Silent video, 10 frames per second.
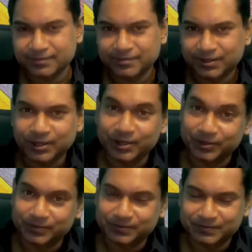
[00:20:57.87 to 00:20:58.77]
you
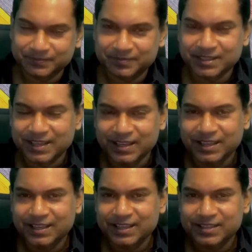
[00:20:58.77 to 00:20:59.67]
know.
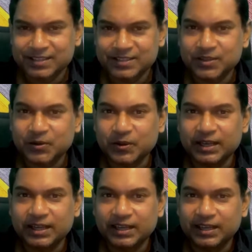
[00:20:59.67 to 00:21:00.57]
So,
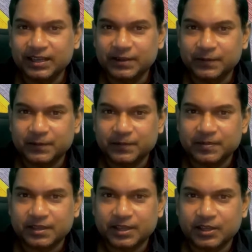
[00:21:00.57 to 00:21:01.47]

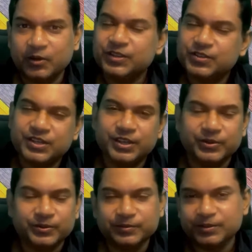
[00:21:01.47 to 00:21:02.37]
okay, so
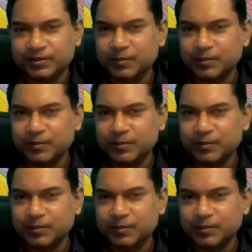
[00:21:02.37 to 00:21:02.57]
now you're